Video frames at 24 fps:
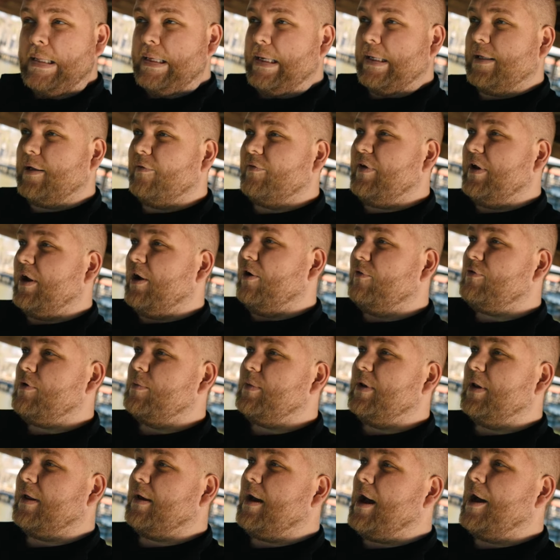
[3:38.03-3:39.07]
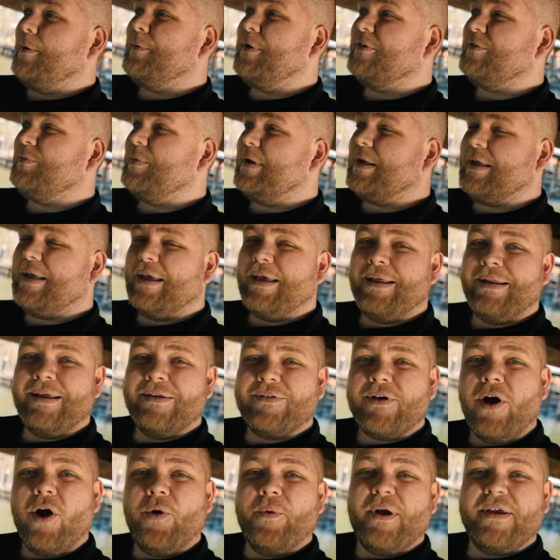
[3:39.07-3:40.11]
I'd love to hear from you in the comments. But again,
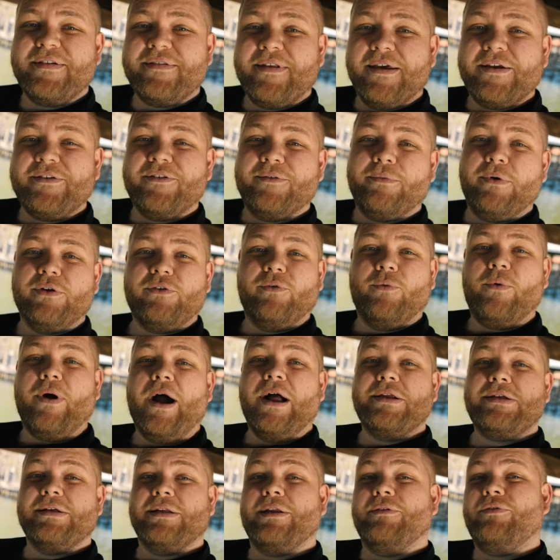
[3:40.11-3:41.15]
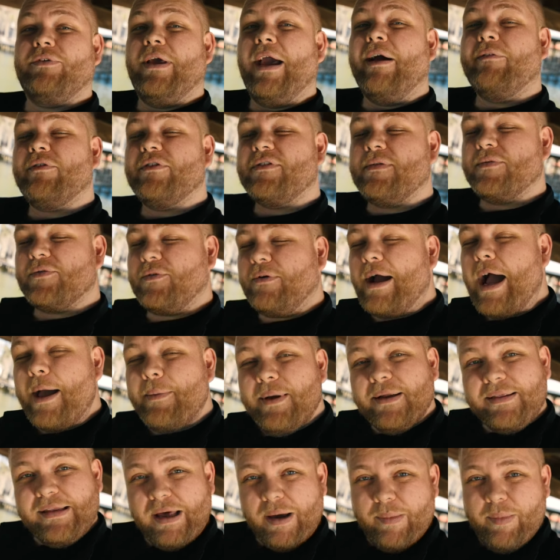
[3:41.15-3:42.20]
as always, thanks so much for watching. If you haven't
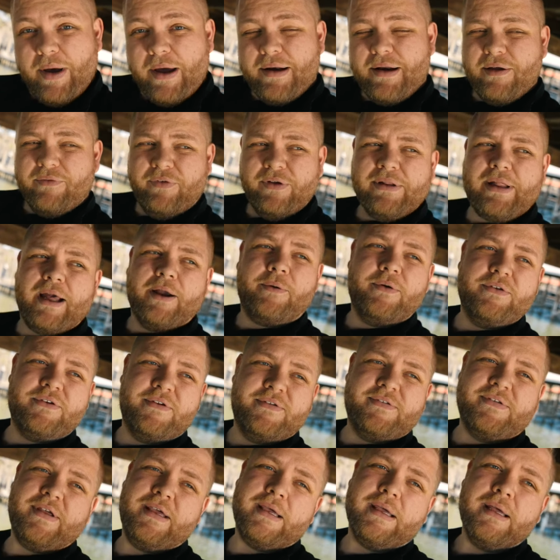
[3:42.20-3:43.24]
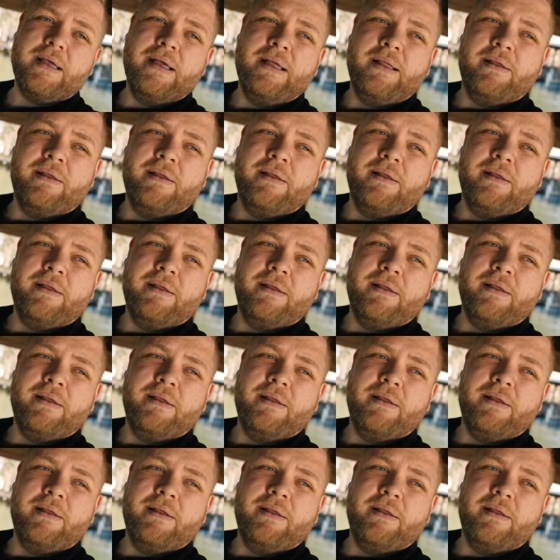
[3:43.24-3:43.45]
subscribed, hit that button if you like what you see.